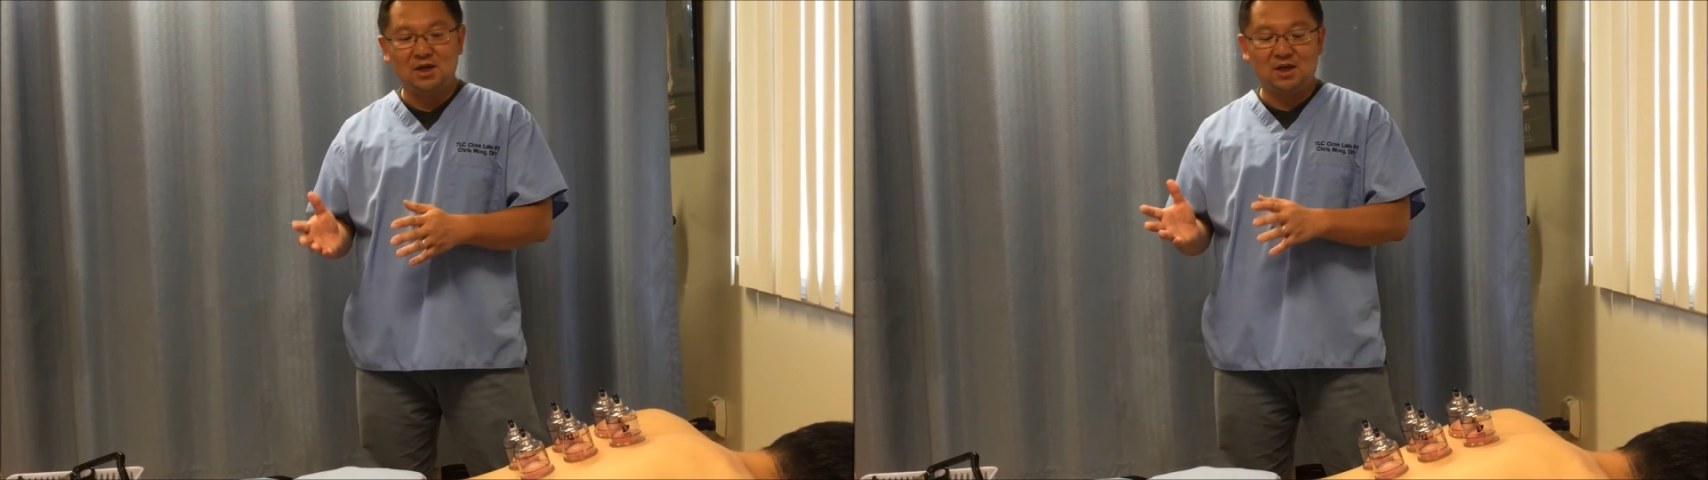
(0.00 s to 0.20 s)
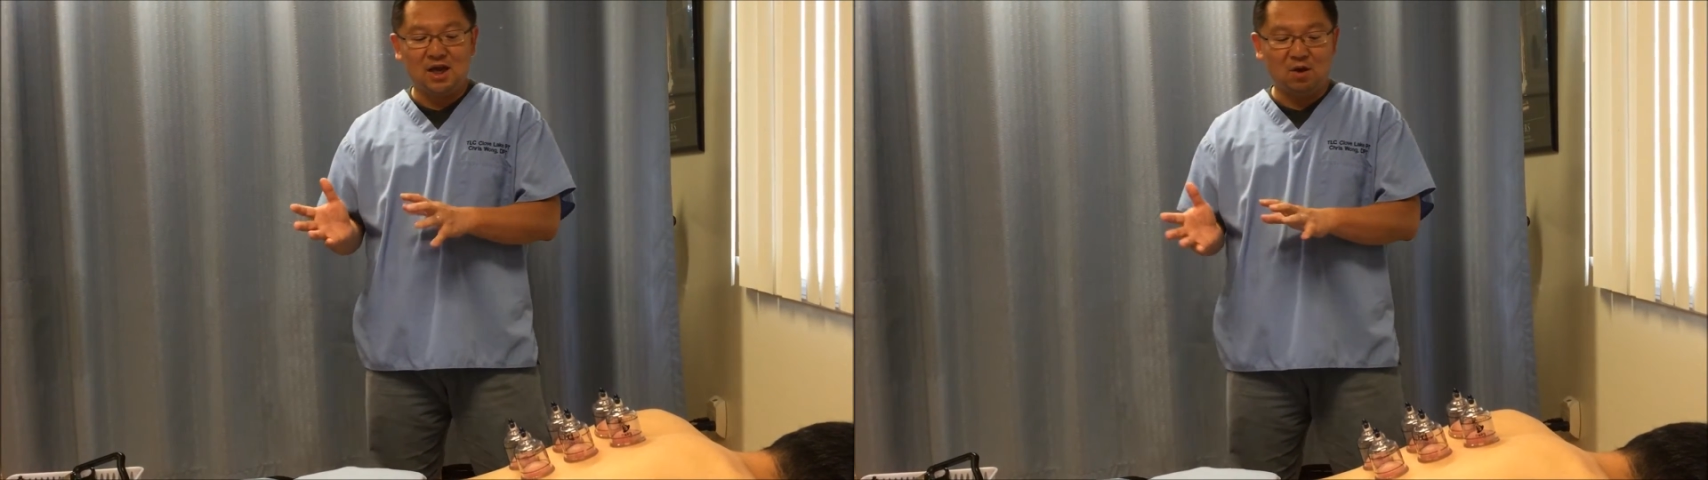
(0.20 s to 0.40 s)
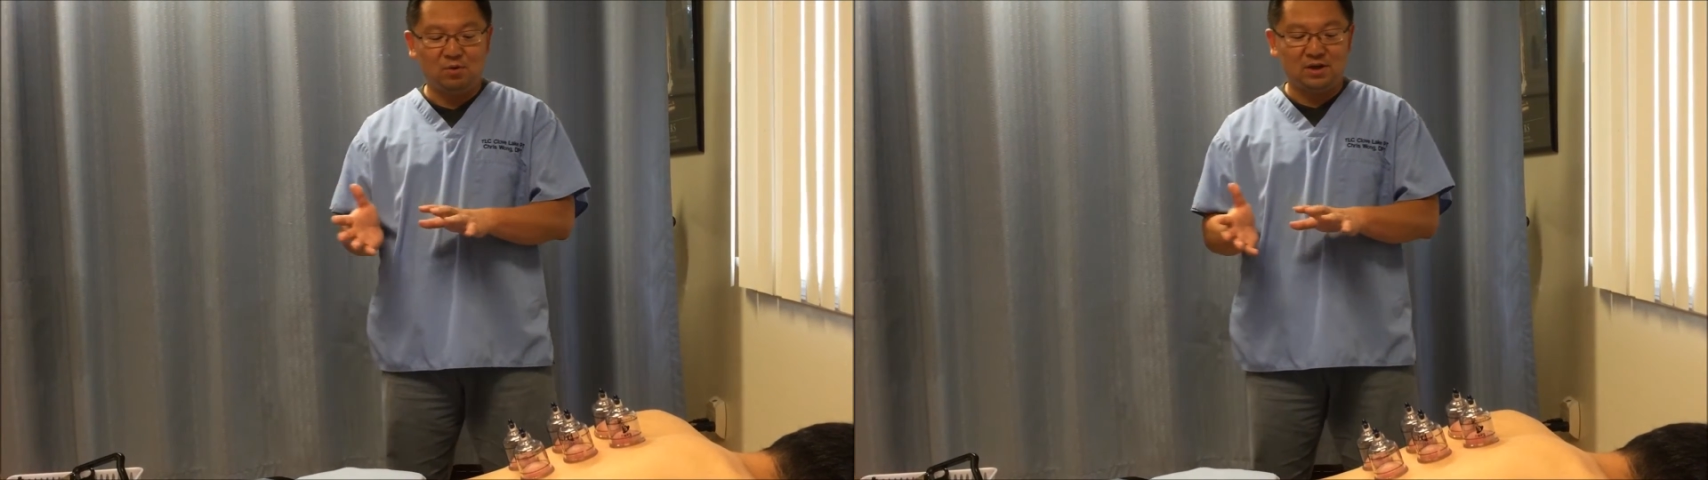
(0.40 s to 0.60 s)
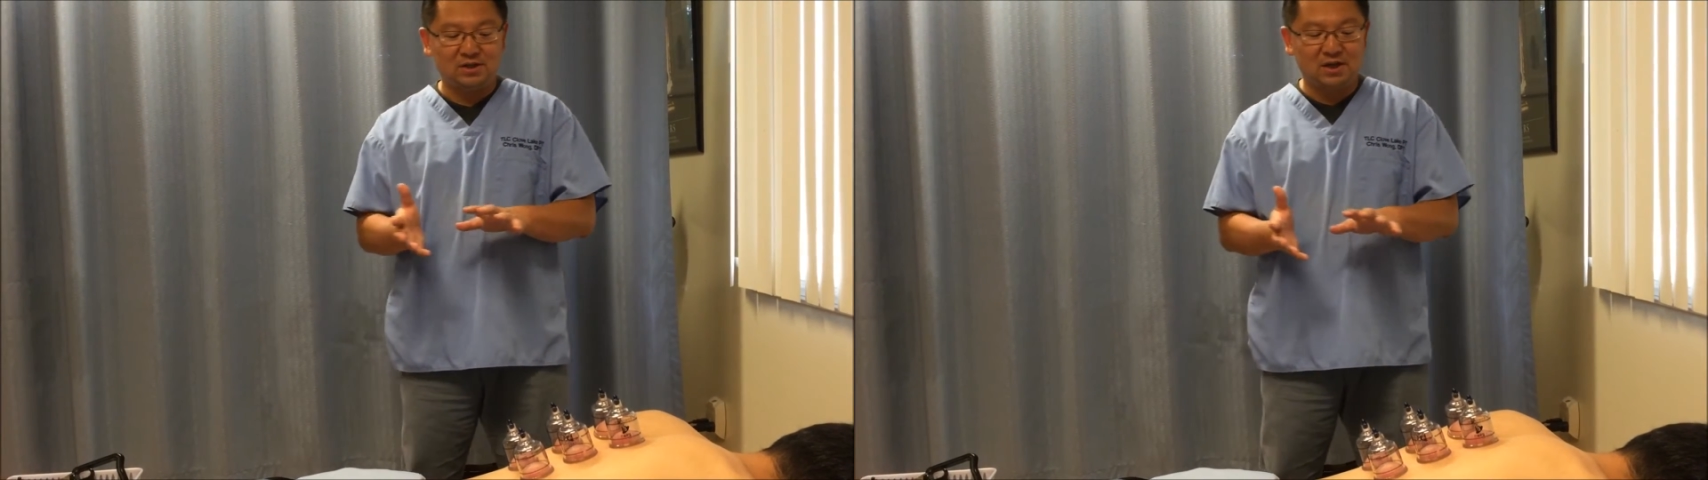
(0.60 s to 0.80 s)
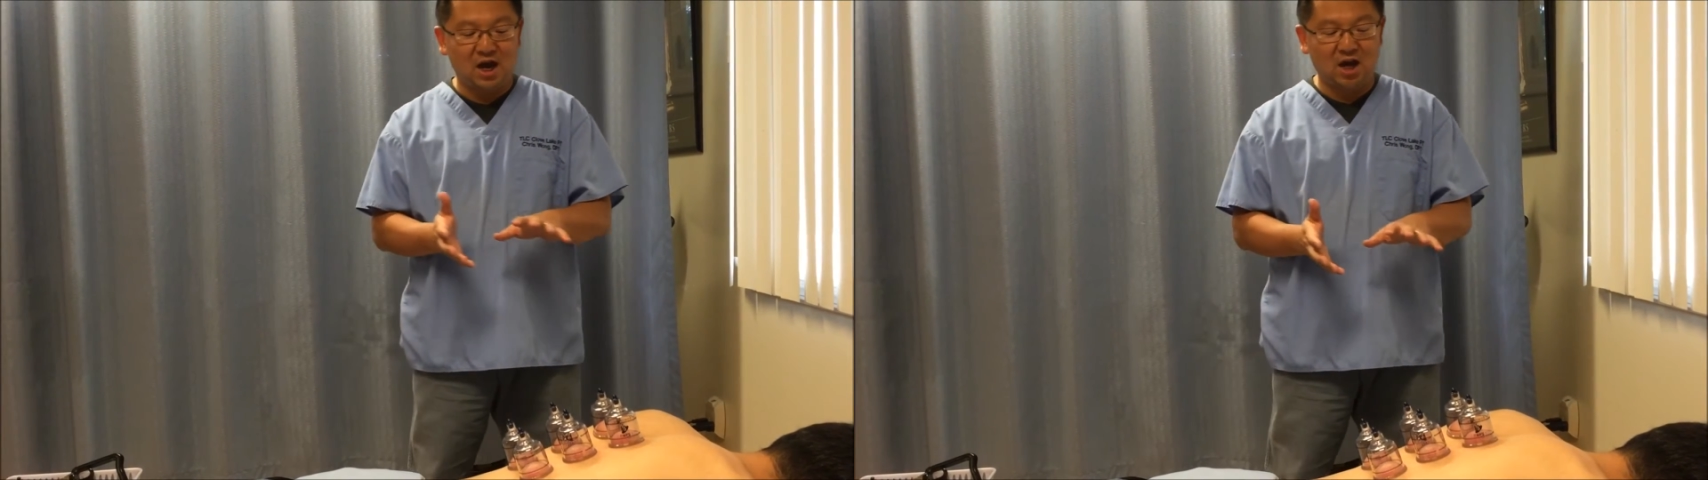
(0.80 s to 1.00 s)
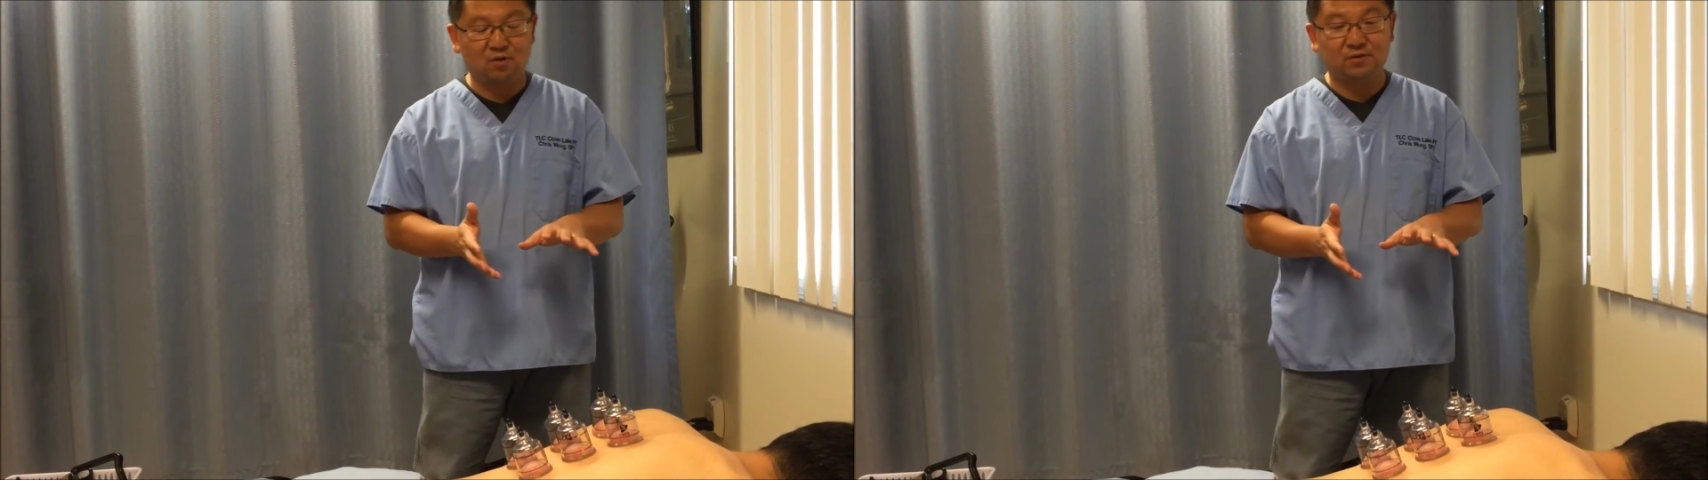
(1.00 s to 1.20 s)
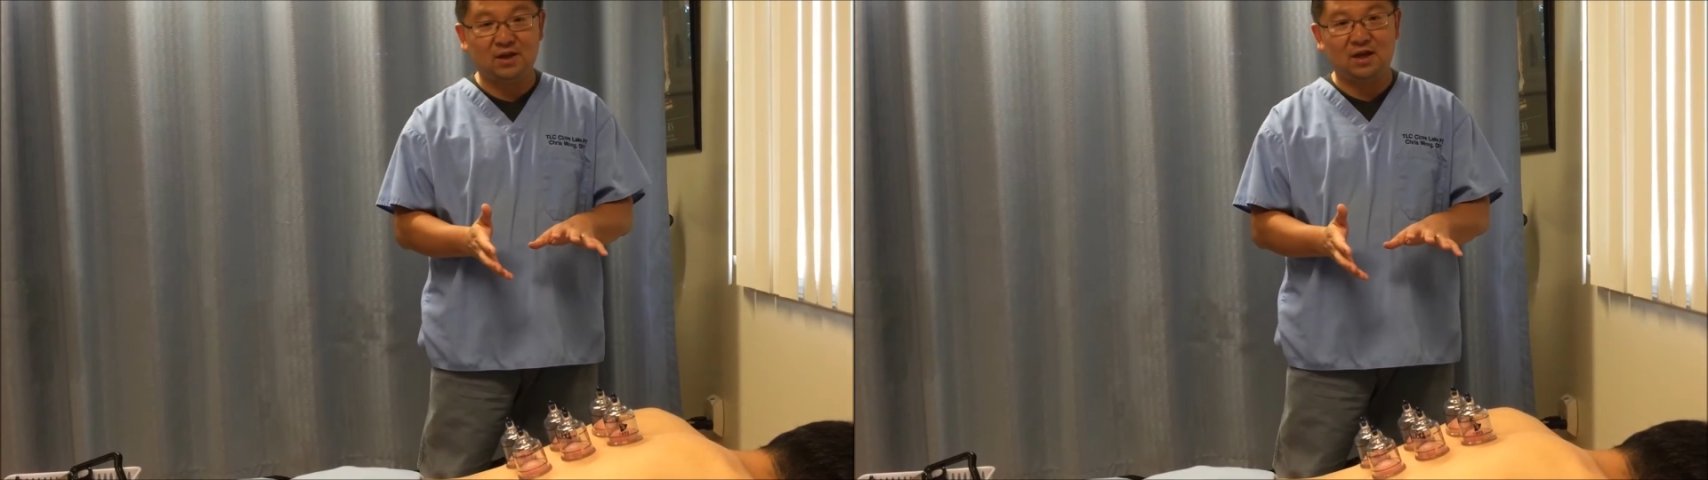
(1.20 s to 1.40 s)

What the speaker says: he carried this kind of